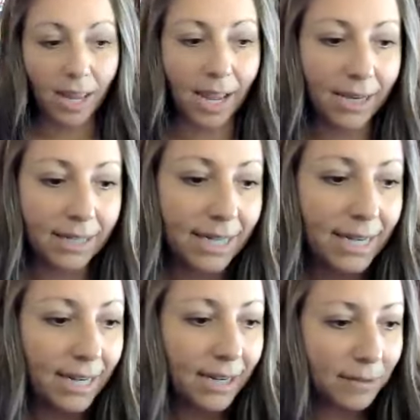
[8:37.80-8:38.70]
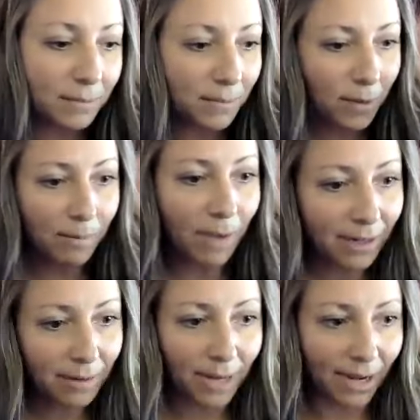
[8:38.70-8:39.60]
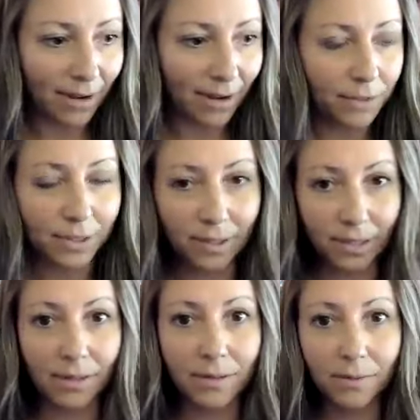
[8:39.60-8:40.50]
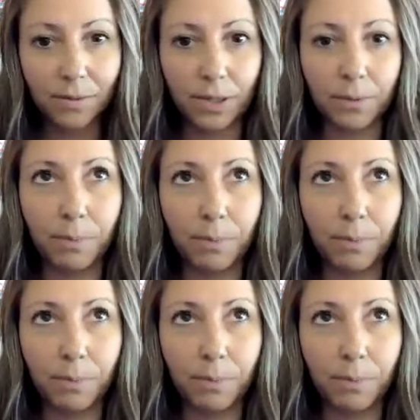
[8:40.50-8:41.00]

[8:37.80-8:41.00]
And he reminded me of just to